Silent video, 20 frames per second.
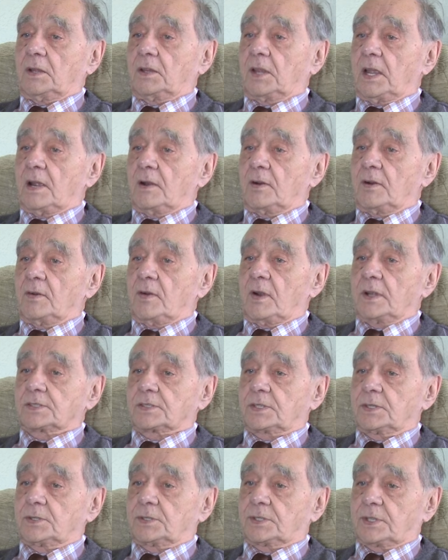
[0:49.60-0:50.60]
a dairy
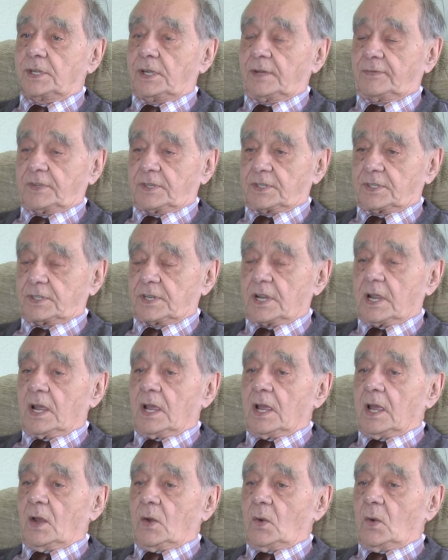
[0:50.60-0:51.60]
rescue service
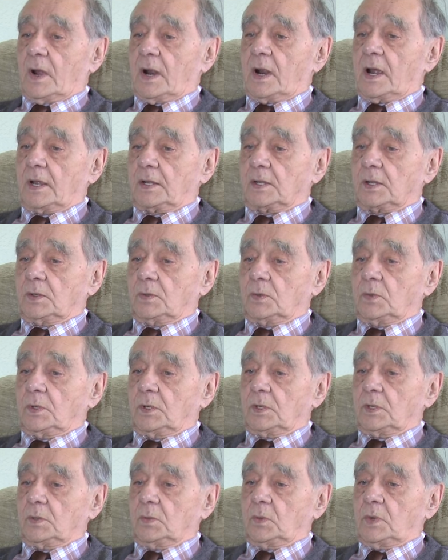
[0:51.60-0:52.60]
where
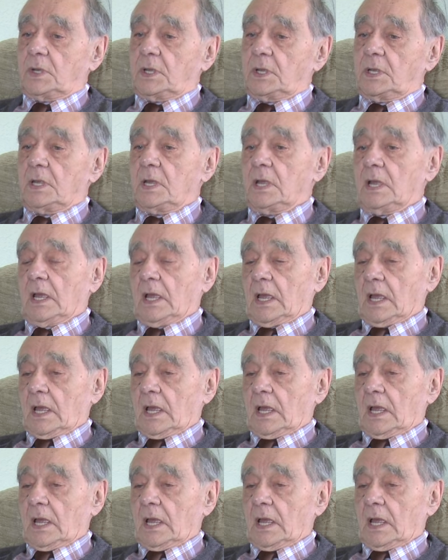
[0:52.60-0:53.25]
we